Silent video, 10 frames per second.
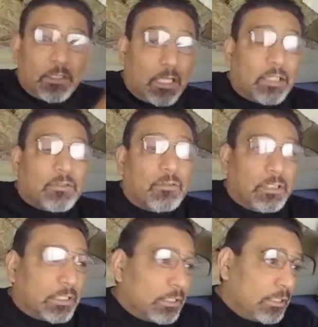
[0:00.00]

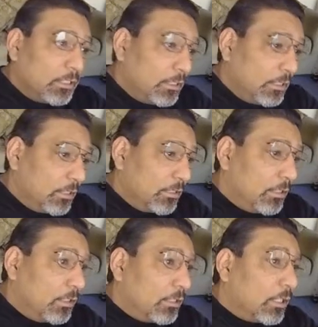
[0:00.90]
actually
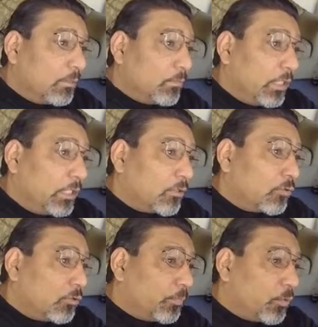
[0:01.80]
made
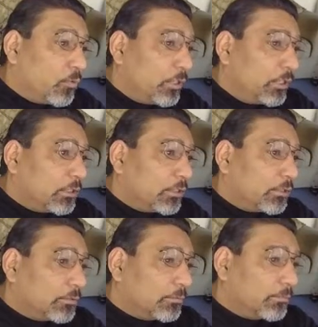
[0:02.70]
good points.